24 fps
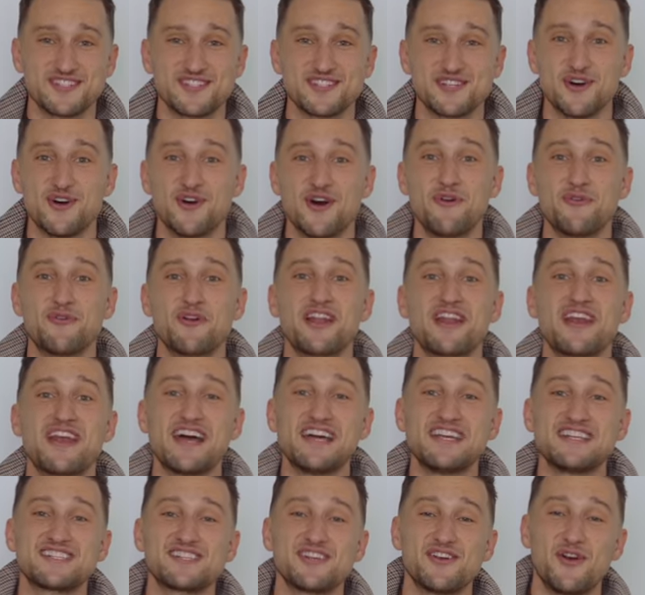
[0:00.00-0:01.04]
so a really
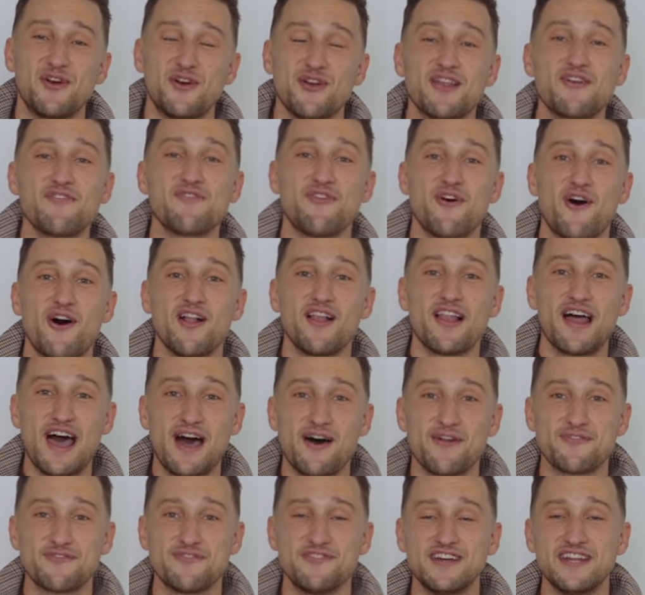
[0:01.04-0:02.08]
nice early fall
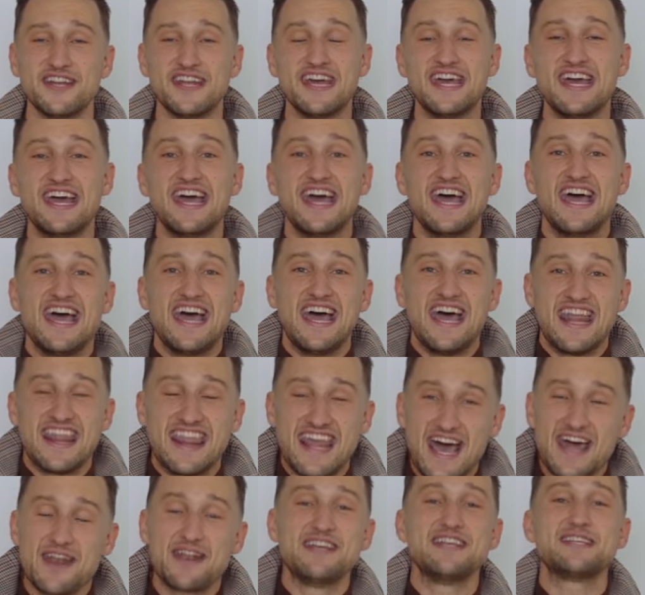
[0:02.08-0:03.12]
outfit
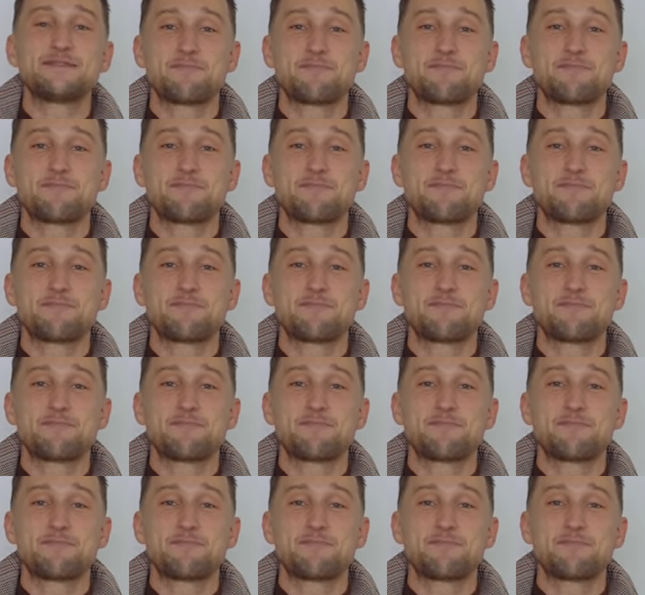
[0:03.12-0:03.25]
that is